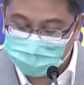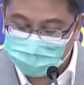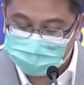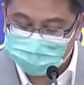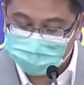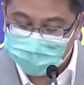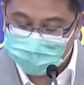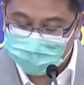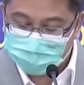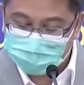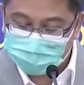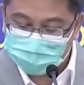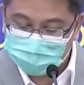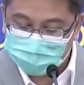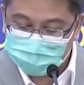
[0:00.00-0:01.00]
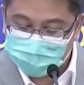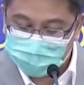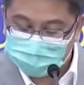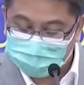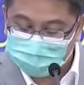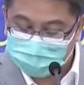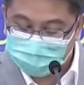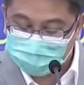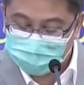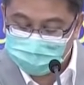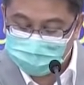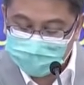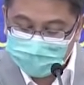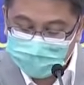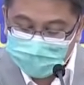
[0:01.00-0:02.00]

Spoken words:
as I mentioned, based on the